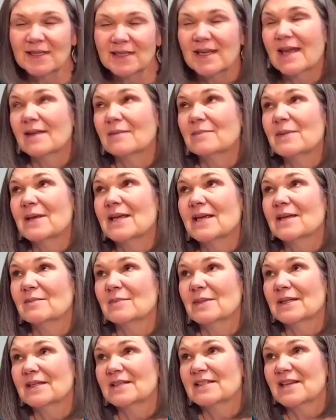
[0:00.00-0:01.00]
again, being a
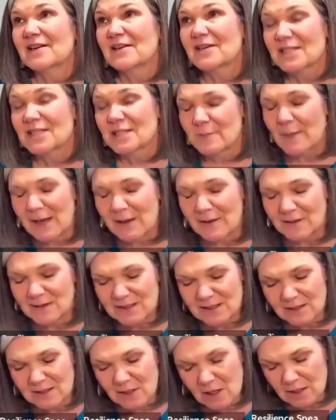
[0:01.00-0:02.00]
military
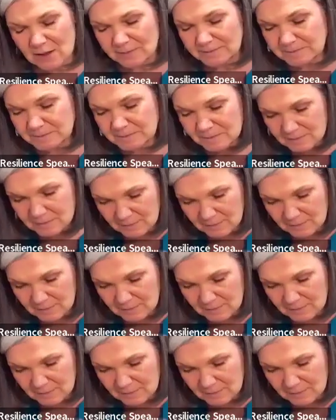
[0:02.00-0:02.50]
spouse and all.